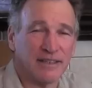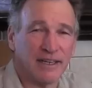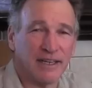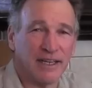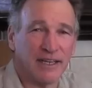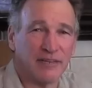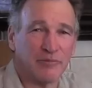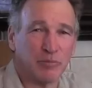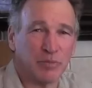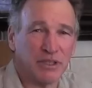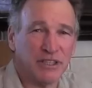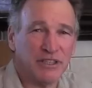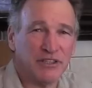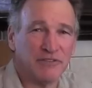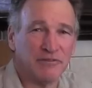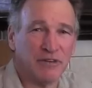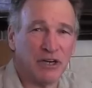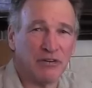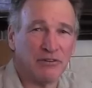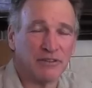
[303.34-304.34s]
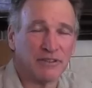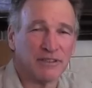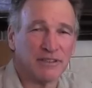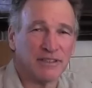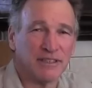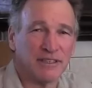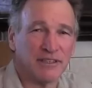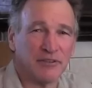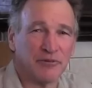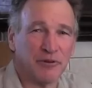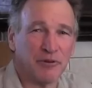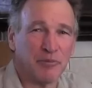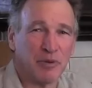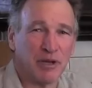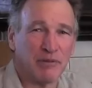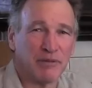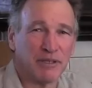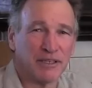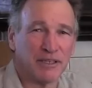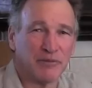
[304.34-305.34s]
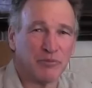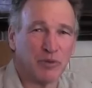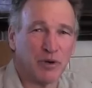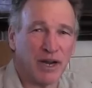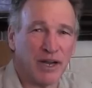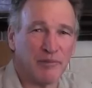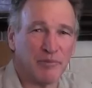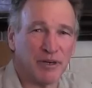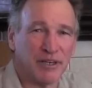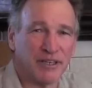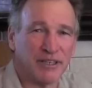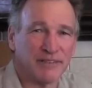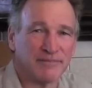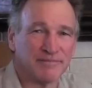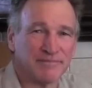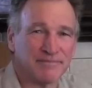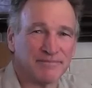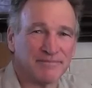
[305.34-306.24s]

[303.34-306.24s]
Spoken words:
and please vote in the Republican primary.